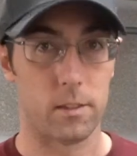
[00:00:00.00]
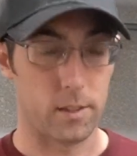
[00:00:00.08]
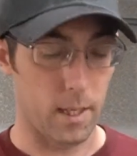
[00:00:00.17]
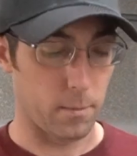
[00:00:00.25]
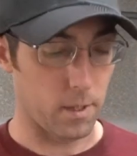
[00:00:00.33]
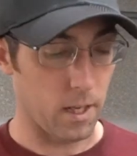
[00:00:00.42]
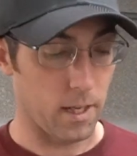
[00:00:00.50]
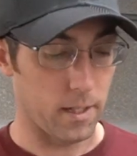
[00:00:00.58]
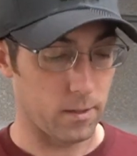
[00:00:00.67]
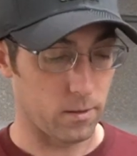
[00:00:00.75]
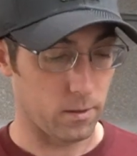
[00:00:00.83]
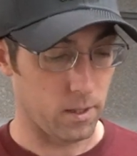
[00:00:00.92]
step
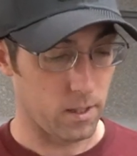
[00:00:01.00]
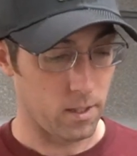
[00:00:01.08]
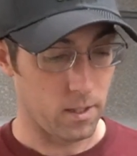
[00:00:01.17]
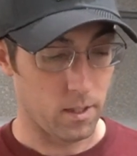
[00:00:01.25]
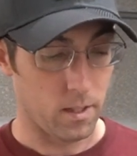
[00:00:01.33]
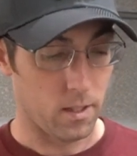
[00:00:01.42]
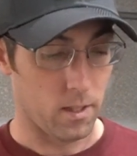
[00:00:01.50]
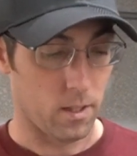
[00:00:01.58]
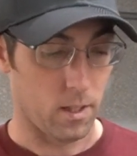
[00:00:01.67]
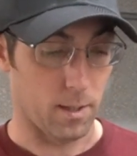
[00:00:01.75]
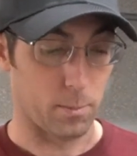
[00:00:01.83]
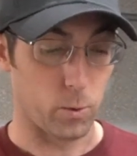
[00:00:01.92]
9,
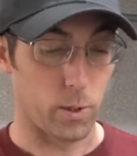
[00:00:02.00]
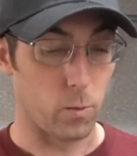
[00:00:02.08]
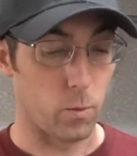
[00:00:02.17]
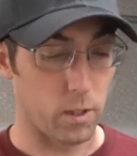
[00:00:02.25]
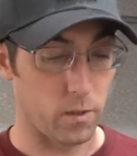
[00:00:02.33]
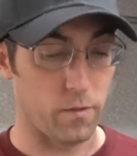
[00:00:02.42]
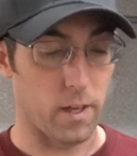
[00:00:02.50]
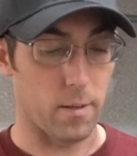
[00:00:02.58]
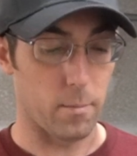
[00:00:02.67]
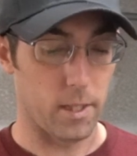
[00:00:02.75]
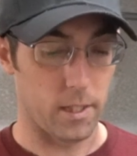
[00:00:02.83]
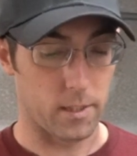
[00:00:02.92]
between 1 and
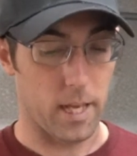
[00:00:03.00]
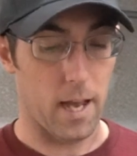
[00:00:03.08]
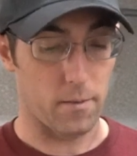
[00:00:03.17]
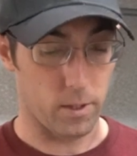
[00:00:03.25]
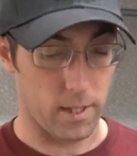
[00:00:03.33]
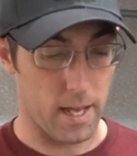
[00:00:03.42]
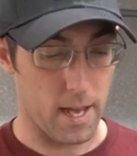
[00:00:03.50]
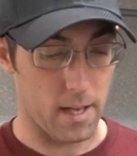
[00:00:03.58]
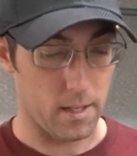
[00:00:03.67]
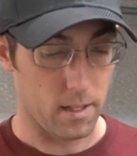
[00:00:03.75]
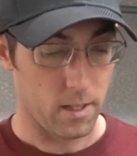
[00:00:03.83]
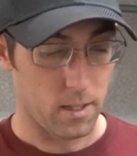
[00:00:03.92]
5 minutes after
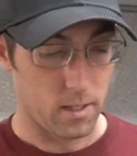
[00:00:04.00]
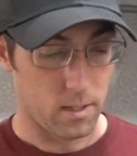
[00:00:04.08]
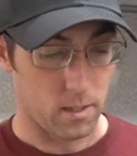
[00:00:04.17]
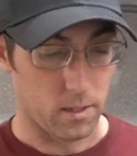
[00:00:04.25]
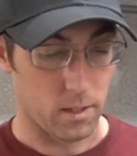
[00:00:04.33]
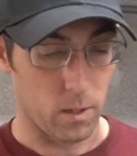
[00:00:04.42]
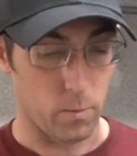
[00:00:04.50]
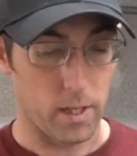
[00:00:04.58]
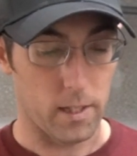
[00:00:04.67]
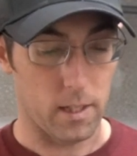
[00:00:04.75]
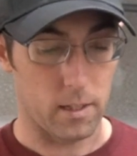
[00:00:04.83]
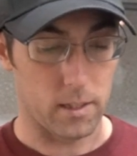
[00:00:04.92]
that, the
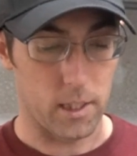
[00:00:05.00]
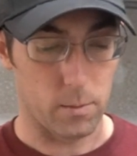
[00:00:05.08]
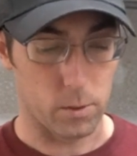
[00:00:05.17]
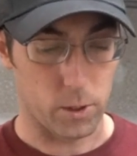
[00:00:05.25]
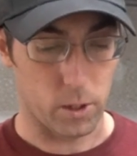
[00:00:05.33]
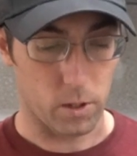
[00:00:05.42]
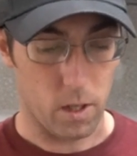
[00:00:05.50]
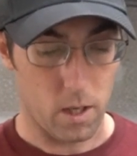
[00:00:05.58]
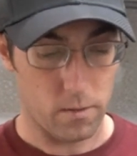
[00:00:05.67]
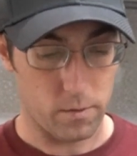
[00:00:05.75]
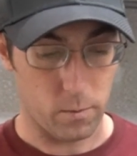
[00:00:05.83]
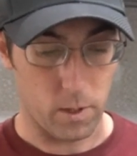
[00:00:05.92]
red LED will turn
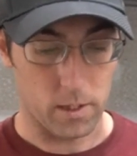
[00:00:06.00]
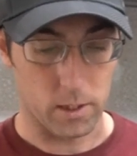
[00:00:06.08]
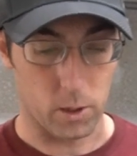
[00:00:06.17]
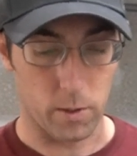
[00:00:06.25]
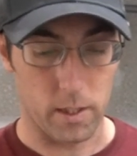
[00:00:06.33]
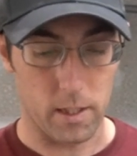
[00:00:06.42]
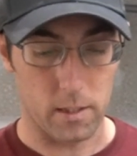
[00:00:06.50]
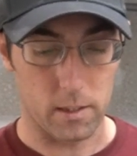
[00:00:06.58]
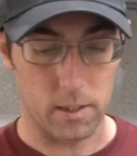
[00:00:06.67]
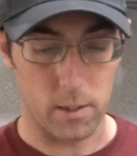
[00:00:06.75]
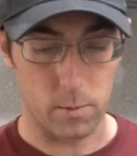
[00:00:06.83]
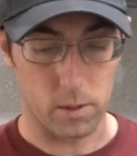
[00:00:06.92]
off while the green
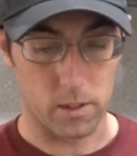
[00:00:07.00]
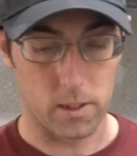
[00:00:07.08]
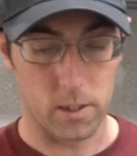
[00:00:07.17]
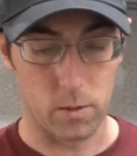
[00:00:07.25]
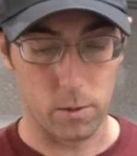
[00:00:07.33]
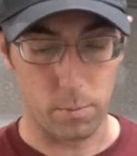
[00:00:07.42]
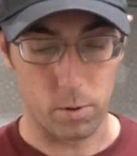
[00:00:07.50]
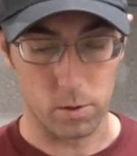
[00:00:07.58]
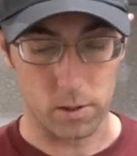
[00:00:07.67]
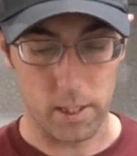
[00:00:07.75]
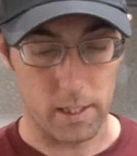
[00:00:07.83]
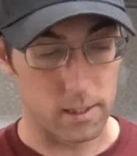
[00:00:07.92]
LED will continue to
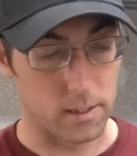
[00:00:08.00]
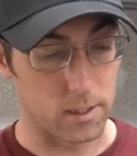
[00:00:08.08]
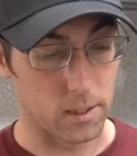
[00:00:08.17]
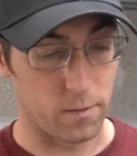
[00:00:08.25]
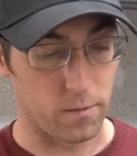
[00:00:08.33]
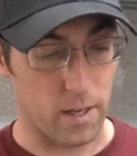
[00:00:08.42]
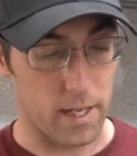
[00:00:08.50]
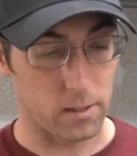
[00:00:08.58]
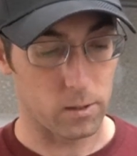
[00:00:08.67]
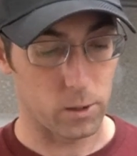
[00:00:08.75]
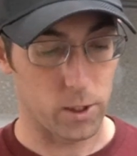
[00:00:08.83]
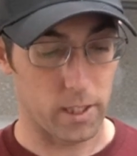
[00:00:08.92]
pulsate. This is the
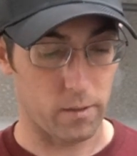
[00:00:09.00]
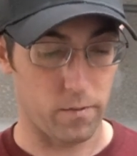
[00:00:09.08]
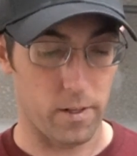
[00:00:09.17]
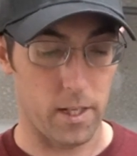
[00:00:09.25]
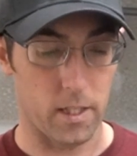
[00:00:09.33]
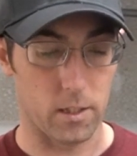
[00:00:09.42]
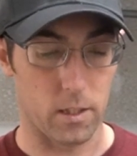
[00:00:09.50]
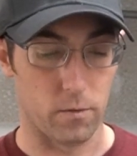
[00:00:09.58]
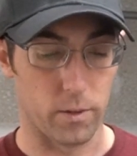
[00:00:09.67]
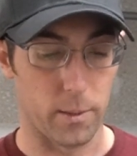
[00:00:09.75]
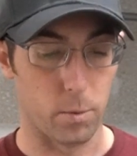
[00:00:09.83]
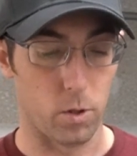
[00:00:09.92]
final check phase of
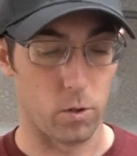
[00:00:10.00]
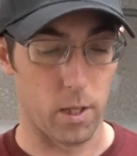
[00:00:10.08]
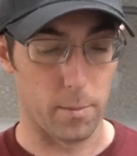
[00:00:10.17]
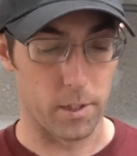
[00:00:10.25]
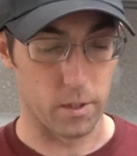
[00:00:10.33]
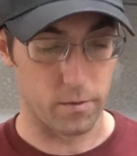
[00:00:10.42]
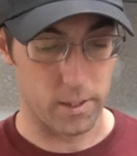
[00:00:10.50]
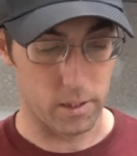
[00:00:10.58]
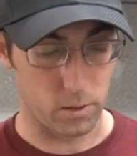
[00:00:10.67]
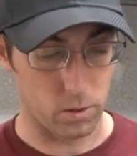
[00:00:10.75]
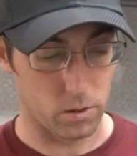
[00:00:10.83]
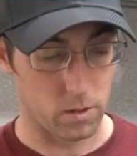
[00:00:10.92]
reprogramming your
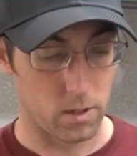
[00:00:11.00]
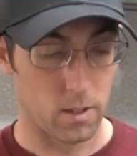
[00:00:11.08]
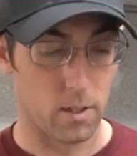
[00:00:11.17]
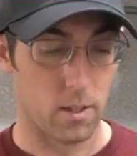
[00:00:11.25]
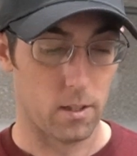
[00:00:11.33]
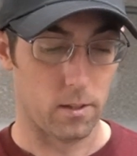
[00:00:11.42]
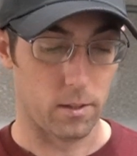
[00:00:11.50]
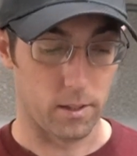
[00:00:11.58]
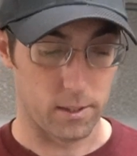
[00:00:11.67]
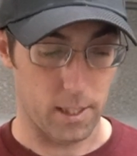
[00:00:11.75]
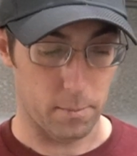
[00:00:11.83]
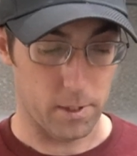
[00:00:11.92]
vehicle. And then
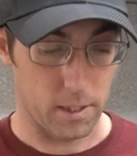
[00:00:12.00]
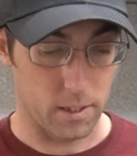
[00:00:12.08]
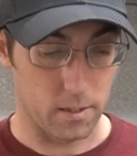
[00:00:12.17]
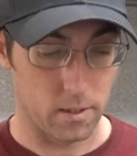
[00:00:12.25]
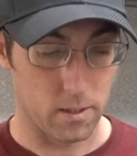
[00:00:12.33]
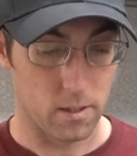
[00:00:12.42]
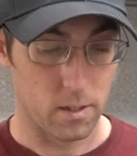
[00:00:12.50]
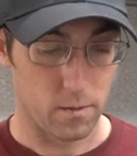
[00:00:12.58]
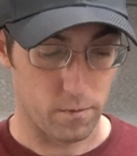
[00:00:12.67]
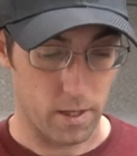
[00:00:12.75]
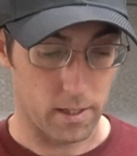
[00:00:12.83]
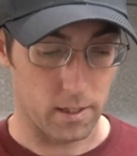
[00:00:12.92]
step 10,
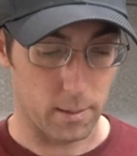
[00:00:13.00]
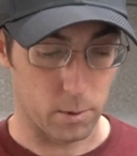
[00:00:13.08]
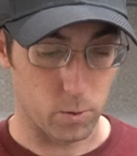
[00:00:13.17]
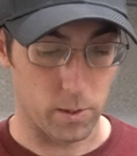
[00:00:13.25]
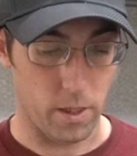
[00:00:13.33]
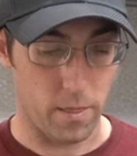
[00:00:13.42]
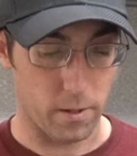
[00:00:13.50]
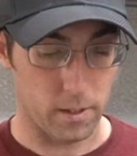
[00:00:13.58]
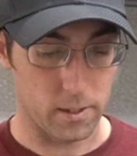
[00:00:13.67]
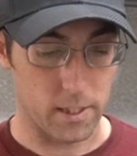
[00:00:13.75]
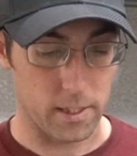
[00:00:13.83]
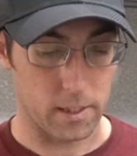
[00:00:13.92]
finally, between 30
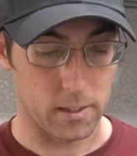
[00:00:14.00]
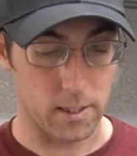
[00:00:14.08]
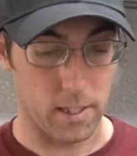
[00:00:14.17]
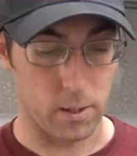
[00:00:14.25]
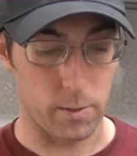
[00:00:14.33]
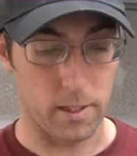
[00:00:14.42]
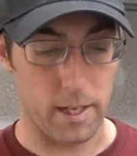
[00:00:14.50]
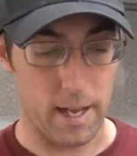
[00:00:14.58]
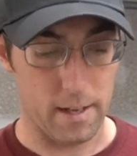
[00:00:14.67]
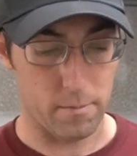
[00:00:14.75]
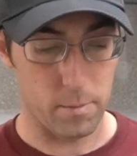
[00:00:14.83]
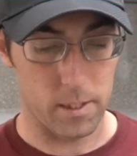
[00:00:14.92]
seconds and
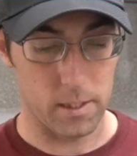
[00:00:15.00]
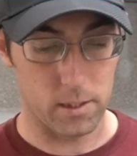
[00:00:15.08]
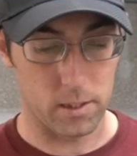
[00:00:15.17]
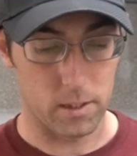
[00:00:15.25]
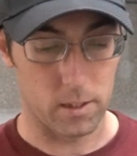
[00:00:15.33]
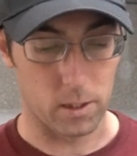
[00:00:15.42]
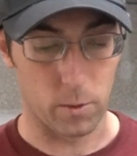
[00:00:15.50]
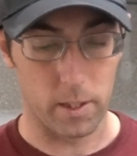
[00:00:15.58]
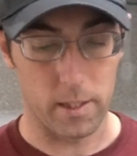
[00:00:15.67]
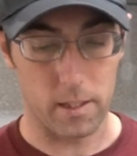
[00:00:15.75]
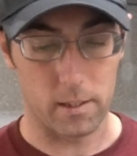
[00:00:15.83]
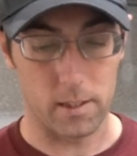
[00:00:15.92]
3.5 minutes, the green
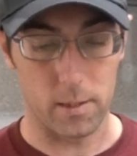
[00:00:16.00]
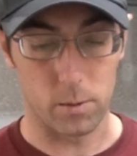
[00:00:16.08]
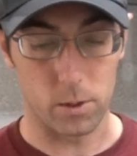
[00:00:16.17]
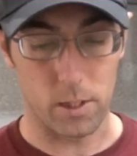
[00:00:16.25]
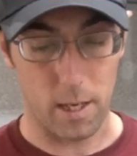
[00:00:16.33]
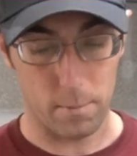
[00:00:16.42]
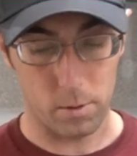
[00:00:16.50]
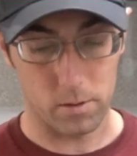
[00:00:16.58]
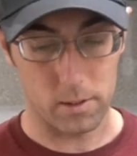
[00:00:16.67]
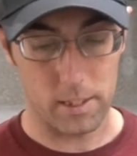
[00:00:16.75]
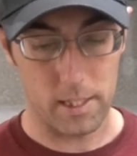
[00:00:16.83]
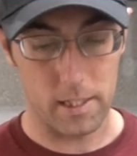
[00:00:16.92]
LED will stop
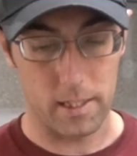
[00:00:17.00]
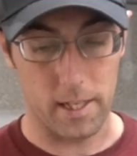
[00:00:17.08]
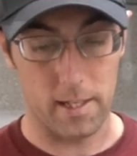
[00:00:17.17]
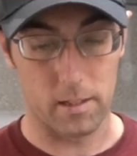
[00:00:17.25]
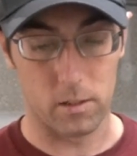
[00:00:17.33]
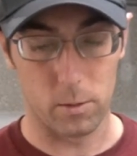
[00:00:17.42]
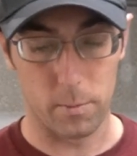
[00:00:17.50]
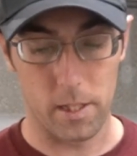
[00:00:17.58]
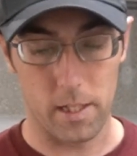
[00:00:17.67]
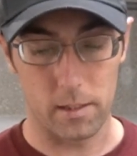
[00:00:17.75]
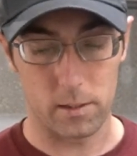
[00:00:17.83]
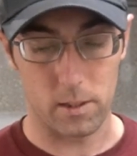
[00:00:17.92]
pulsating and
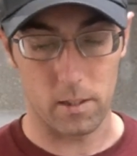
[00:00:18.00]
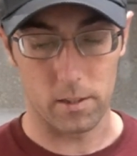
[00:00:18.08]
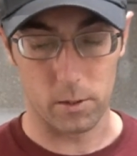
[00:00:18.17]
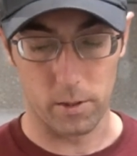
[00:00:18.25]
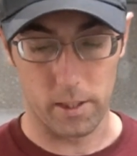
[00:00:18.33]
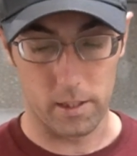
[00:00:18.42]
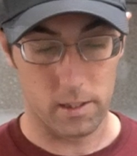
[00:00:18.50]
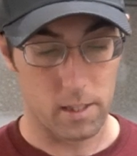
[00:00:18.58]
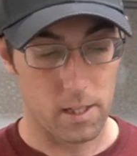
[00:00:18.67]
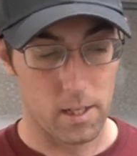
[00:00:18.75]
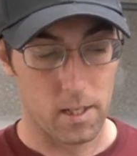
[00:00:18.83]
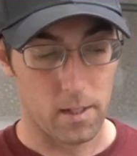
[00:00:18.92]
illuminate solid green.
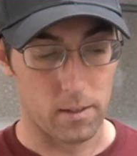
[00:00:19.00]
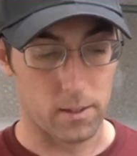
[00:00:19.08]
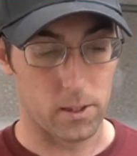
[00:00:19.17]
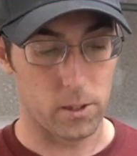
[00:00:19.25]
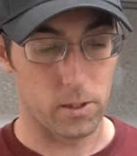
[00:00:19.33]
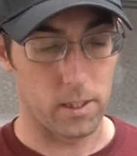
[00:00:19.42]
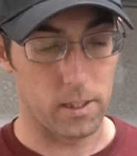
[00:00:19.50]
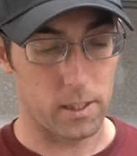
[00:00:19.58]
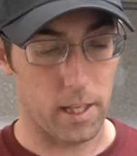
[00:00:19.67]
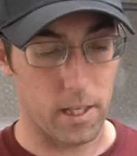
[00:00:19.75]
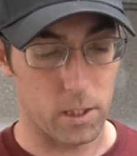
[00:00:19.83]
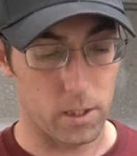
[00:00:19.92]
This is your
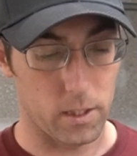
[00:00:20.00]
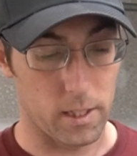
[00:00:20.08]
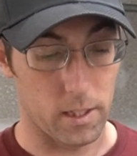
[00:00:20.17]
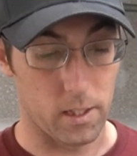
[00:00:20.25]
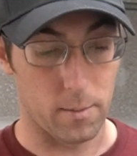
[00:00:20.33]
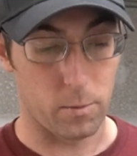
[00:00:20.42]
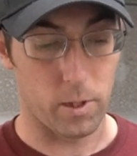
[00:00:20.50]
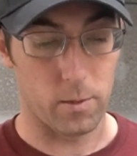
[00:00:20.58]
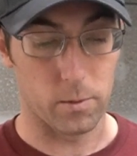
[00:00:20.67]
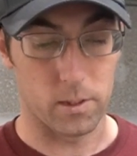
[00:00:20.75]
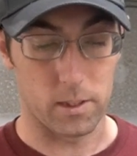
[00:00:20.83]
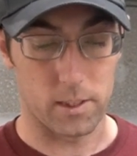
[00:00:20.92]
indication that an upgrade
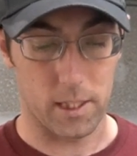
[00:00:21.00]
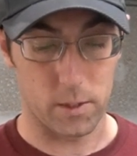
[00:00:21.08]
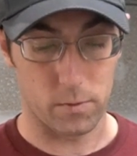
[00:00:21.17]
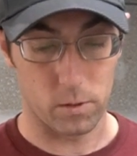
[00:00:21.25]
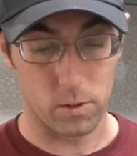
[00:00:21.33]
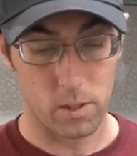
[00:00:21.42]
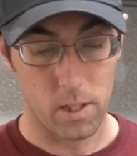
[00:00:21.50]
was successful.